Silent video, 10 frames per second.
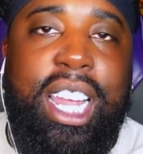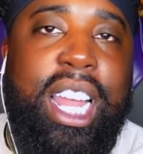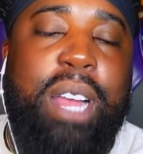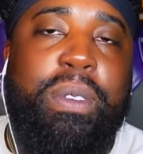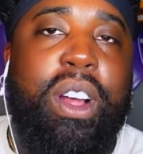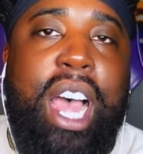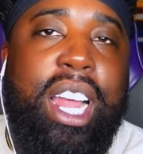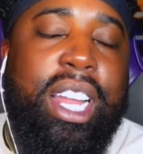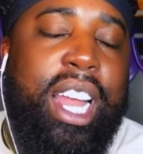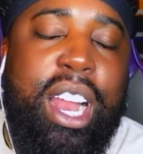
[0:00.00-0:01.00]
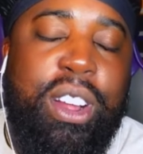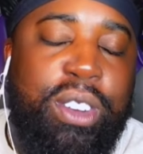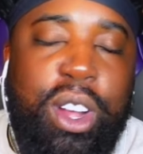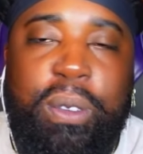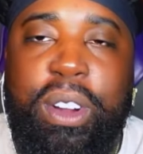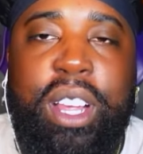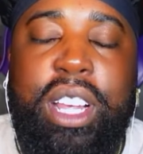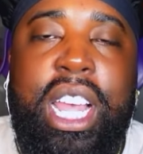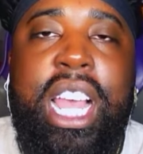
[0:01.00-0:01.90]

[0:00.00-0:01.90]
Like, bro, I don't know, bro.